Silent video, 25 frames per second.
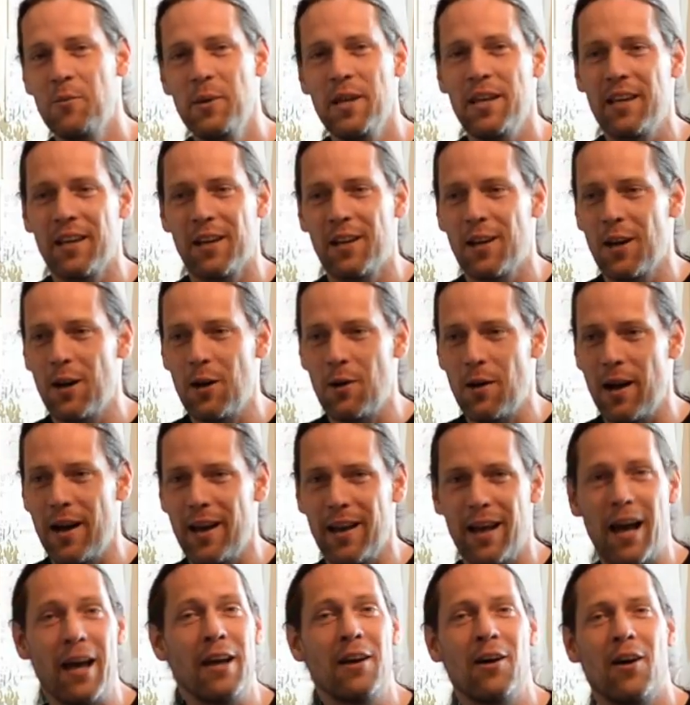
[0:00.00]
week ago
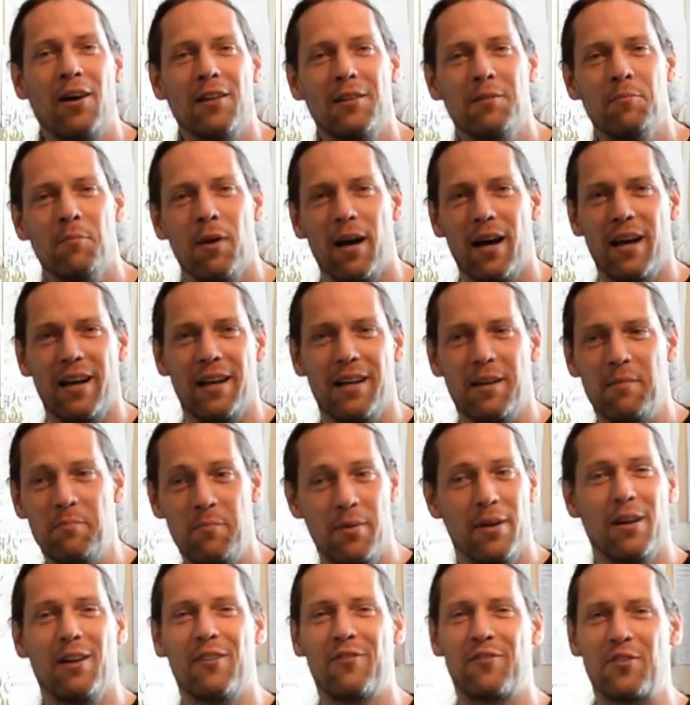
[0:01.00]
I, I, got my
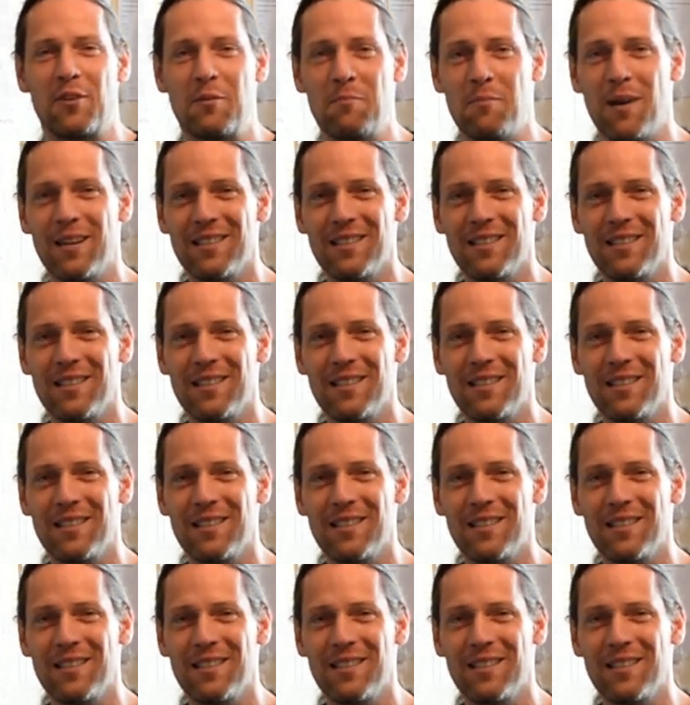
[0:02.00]
bill from